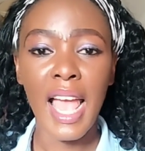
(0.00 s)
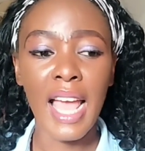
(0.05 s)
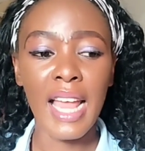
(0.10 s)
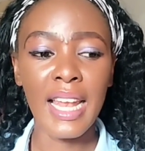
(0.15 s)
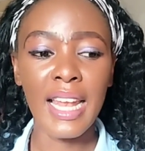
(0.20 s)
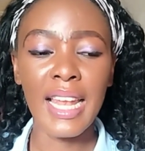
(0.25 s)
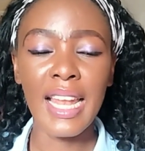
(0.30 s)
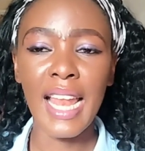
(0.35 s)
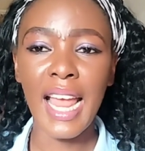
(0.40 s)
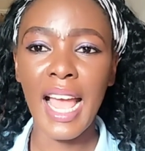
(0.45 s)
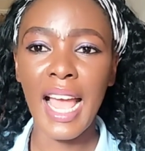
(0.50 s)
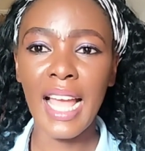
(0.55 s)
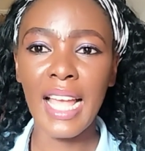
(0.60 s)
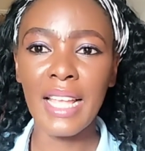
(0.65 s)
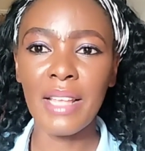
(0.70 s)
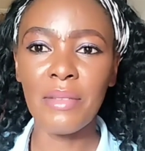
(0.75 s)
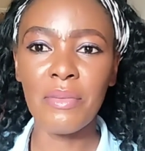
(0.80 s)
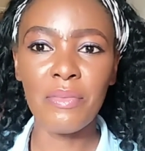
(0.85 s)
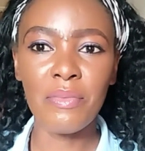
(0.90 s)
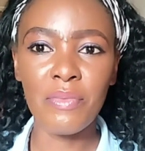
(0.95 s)
And
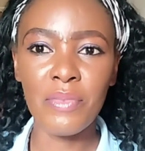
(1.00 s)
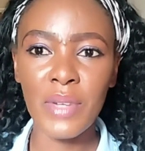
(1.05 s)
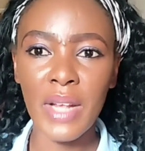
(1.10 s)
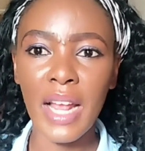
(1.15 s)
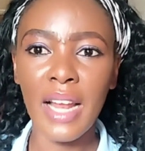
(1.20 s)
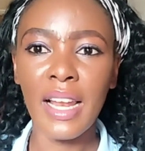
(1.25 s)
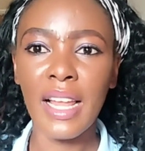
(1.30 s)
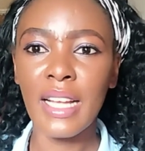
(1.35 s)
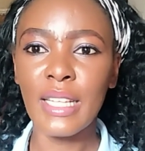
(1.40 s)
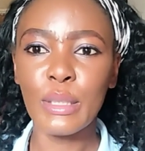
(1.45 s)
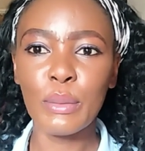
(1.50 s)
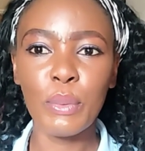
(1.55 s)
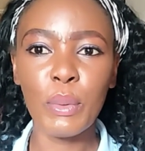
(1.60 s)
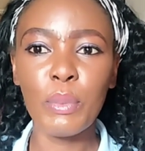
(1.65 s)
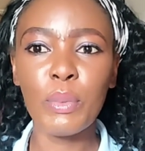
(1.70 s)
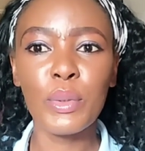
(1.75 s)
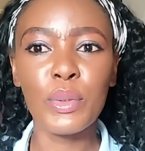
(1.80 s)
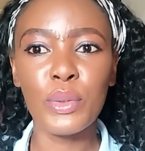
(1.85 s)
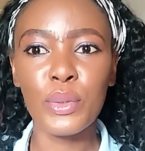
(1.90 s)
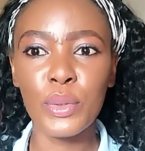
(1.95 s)
I realize
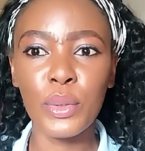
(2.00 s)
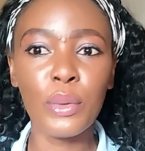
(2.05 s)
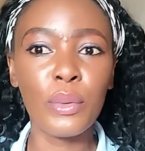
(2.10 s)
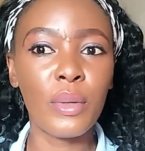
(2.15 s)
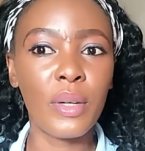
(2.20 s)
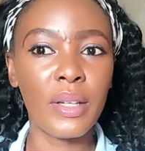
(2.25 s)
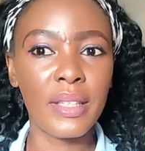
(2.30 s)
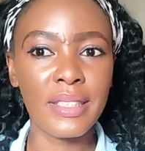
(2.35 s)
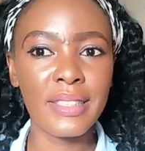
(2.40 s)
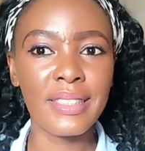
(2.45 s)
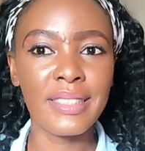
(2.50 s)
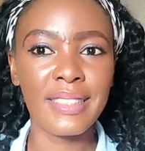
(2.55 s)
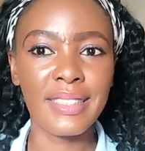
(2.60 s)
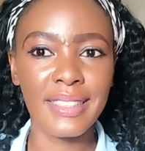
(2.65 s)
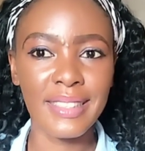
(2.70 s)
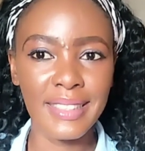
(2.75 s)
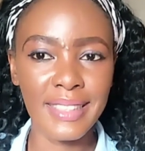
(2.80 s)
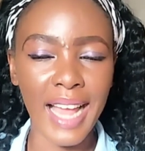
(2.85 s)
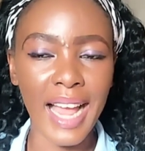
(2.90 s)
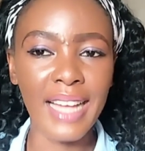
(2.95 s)
people don't
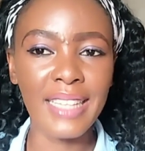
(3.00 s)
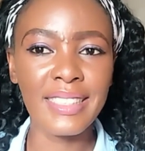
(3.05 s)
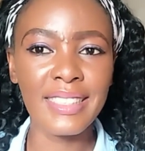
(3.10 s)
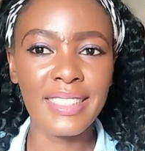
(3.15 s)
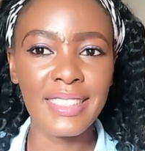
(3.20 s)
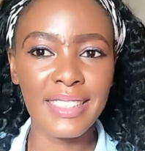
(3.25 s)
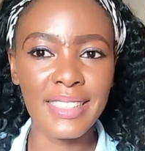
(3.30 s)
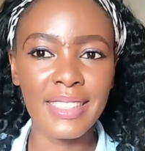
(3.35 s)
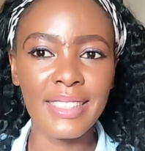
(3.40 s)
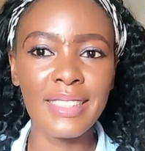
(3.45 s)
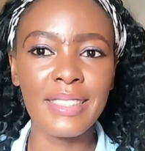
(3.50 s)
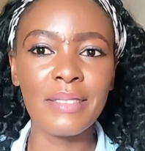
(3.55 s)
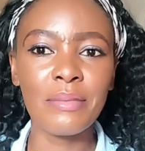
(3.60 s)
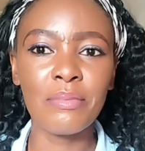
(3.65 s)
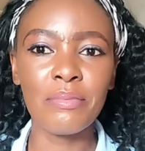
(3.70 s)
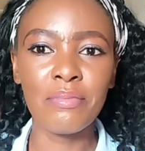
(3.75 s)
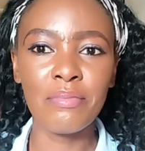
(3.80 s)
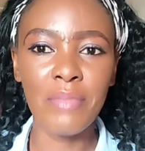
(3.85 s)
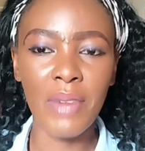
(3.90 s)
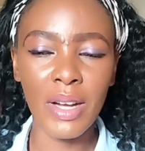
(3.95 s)
understand the
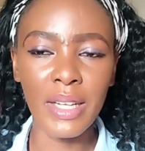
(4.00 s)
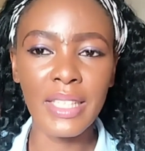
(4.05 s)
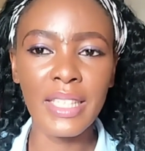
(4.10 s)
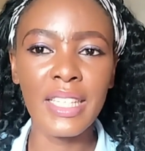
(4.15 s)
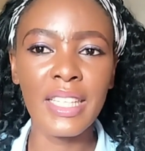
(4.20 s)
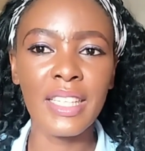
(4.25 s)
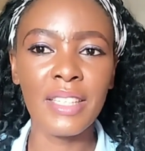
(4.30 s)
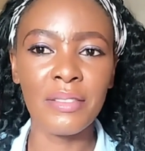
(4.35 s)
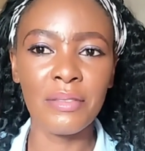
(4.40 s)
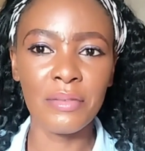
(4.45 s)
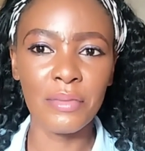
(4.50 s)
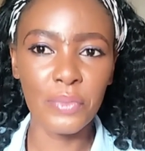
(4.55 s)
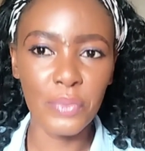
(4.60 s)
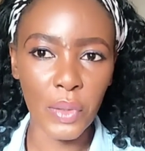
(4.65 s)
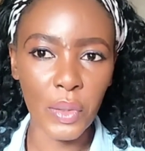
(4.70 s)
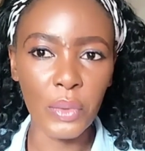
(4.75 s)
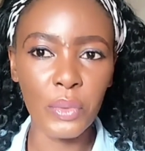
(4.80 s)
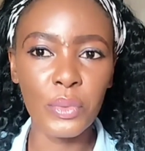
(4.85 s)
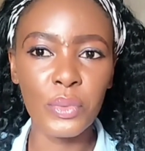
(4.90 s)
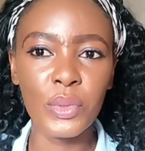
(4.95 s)
money
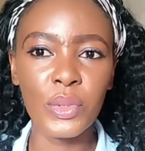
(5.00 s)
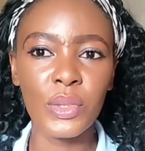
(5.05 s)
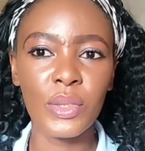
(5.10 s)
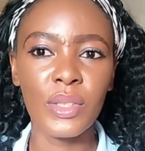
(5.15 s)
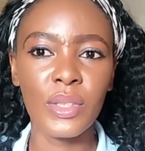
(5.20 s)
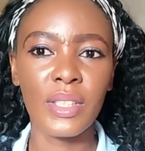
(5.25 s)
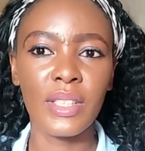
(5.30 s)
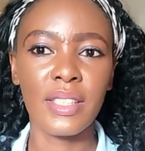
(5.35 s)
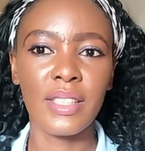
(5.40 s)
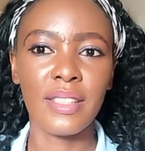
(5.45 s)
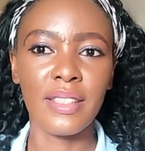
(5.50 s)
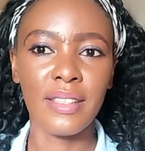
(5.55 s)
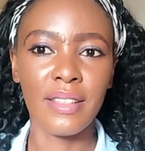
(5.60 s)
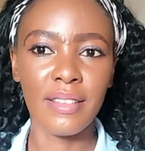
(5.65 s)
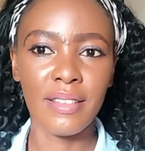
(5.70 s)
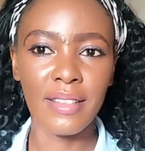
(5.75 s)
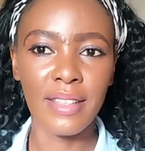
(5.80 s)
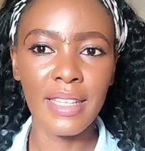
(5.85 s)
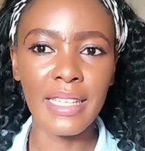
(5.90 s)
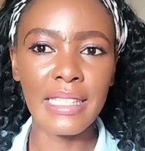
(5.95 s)
involved
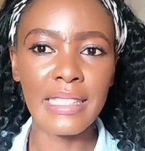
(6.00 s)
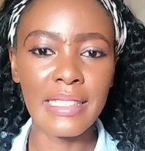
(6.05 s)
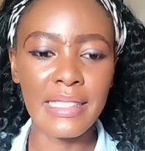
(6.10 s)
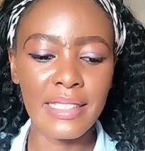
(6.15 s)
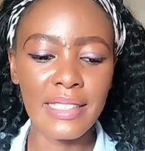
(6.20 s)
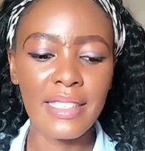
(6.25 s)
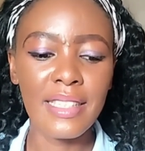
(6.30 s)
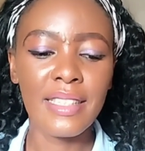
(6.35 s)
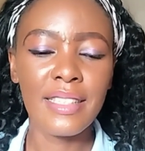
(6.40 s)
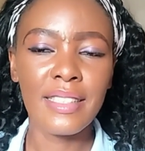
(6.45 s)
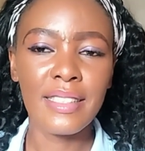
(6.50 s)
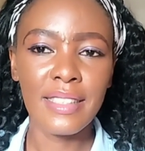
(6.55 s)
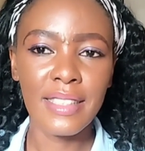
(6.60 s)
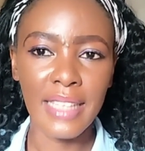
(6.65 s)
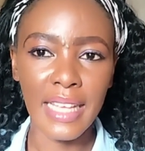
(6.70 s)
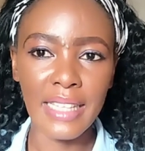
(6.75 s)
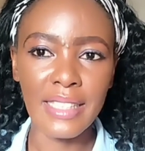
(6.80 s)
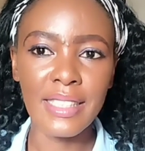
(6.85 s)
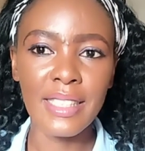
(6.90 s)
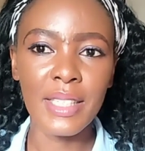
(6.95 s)
in
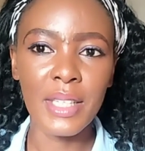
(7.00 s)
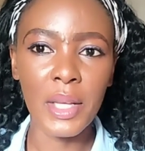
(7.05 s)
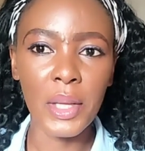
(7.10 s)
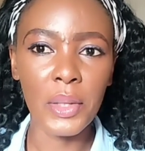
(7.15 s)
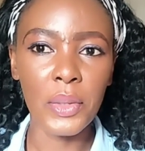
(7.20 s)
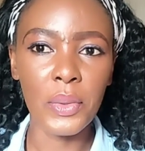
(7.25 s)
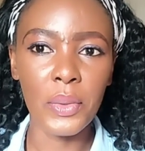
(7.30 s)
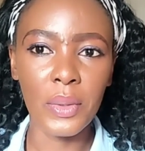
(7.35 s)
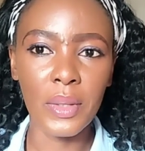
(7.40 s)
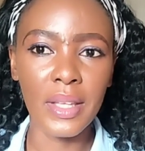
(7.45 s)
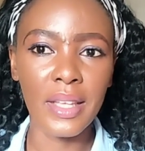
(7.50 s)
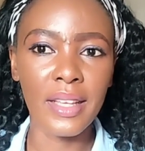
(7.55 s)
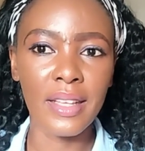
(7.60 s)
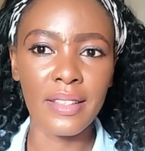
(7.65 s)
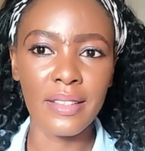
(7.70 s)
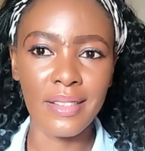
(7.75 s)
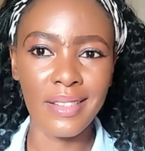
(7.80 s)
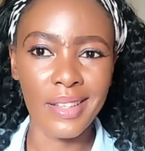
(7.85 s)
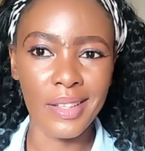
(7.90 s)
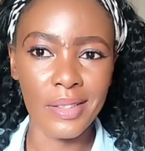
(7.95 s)
getting a UK
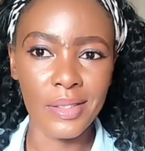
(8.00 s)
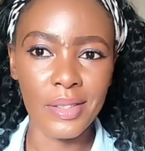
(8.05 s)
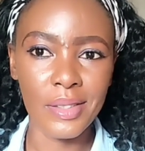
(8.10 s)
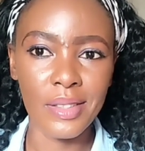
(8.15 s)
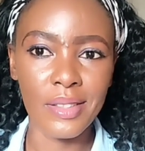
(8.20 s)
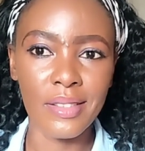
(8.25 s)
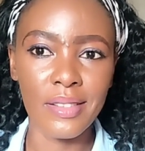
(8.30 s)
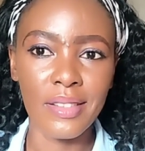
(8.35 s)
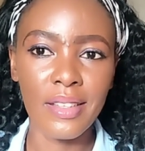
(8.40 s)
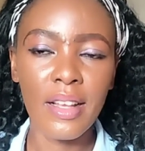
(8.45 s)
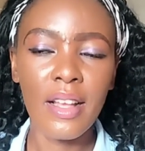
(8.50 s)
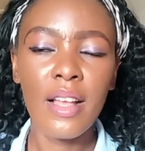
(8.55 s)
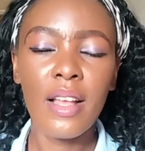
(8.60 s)
education.